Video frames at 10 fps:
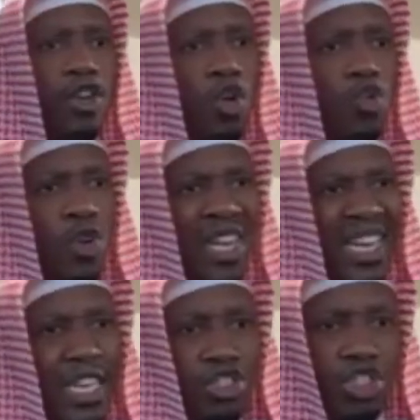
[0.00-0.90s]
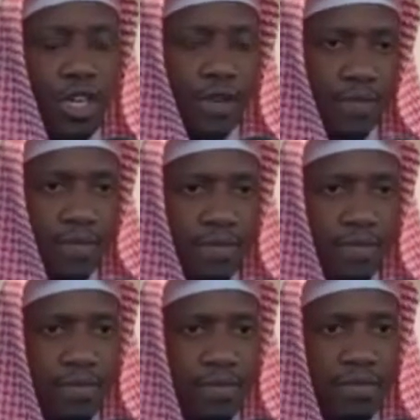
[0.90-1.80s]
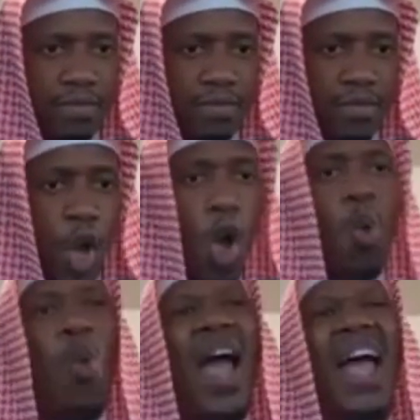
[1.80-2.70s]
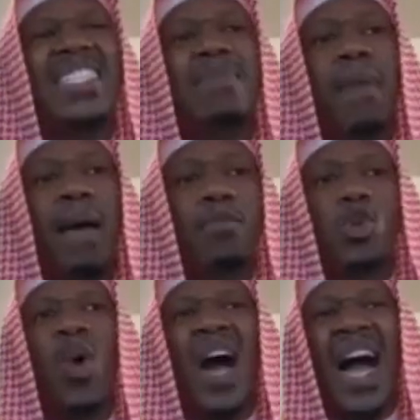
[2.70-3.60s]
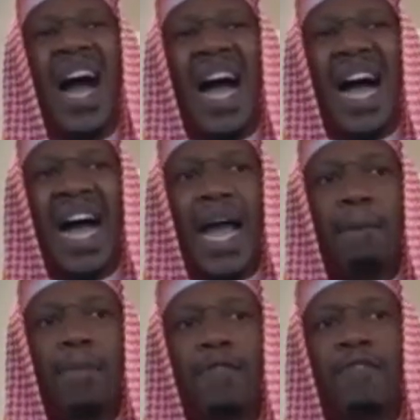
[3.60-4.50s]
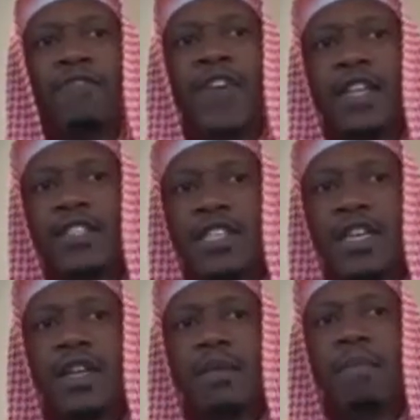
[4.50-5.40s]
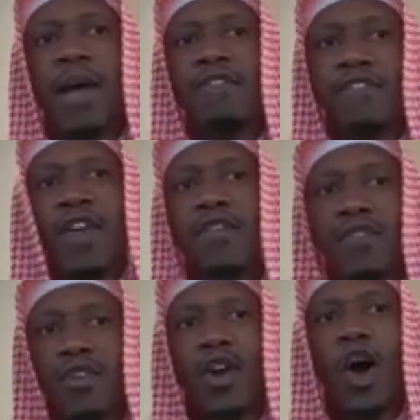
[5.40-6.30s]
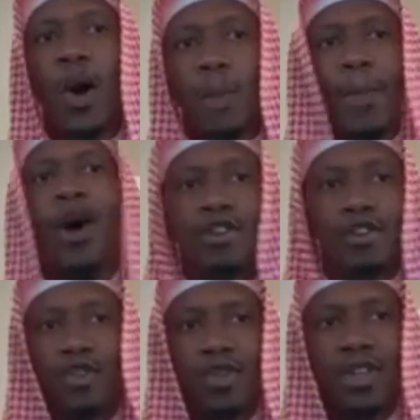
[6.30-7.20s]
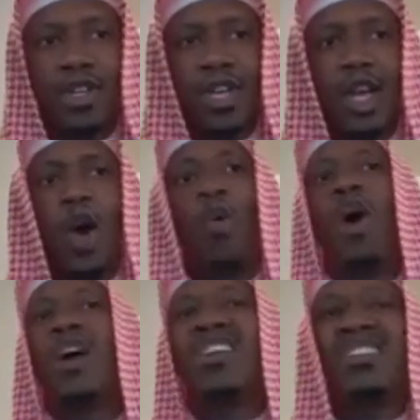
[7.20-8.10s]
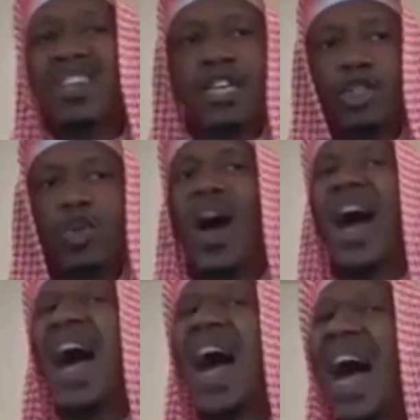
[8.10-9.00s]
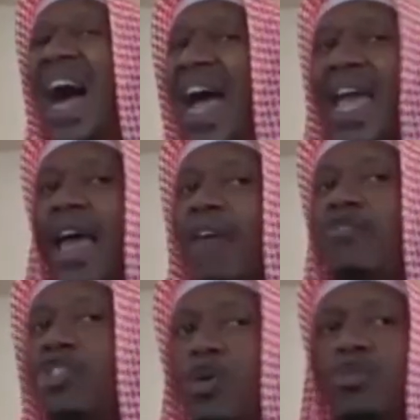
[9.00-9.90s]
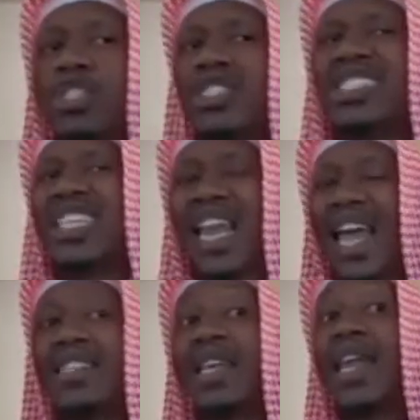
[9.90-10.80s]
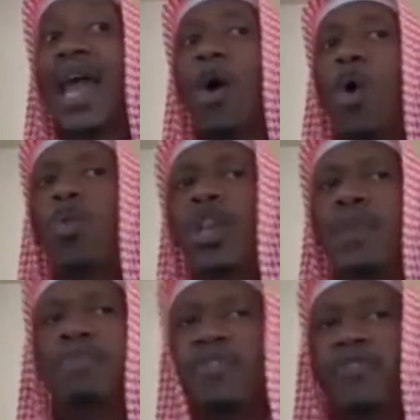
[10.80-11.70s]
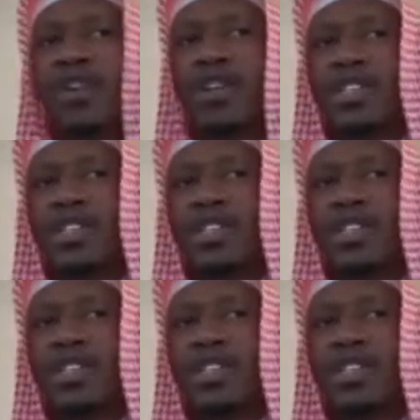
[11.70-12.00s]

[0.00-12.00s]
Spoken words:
your religion. Wa atmamtu, I perfected my favor upon you. Waradhitu, I have chosen, selected, and I only prefer